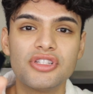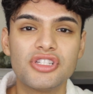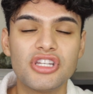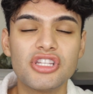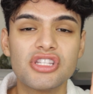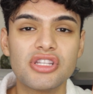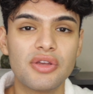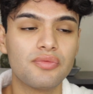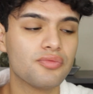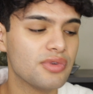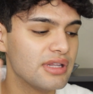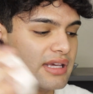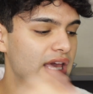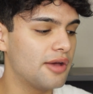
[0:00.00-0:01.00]
just
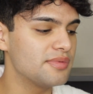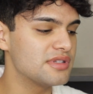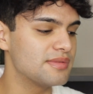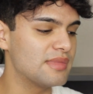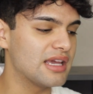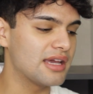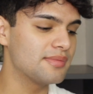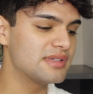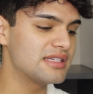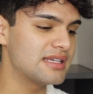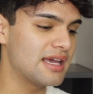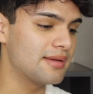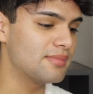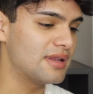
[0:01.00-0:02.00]
really helps the makeup
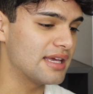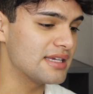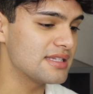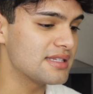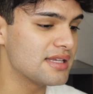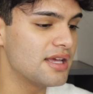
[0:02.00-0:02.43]
stay in place.